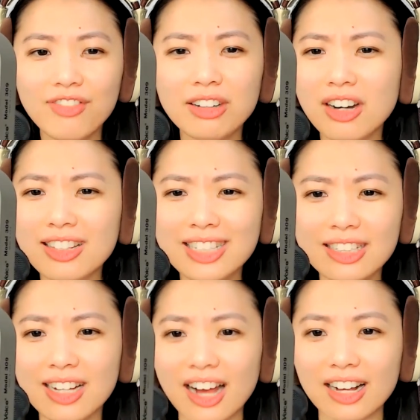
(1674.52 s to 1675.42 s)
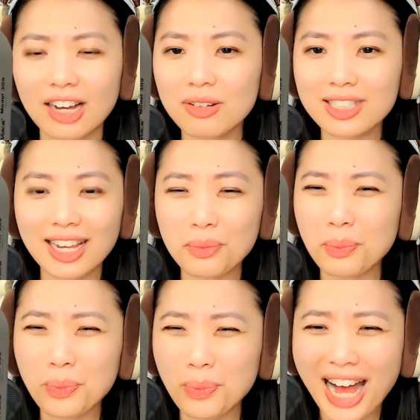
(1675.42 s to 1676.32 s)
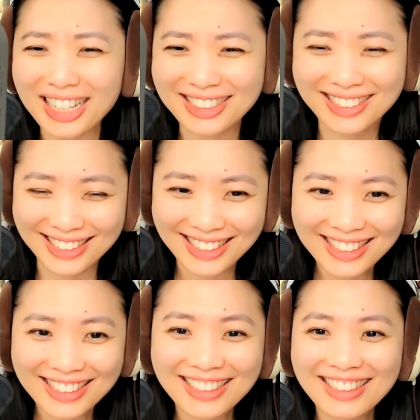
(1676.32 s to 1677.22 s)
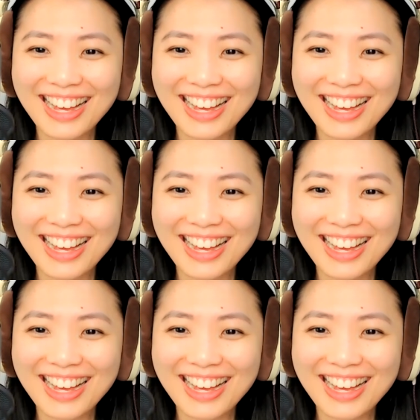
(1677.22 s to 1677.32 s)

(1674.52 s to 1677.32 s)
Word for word: found her on TikTok. I was like, what? Yep.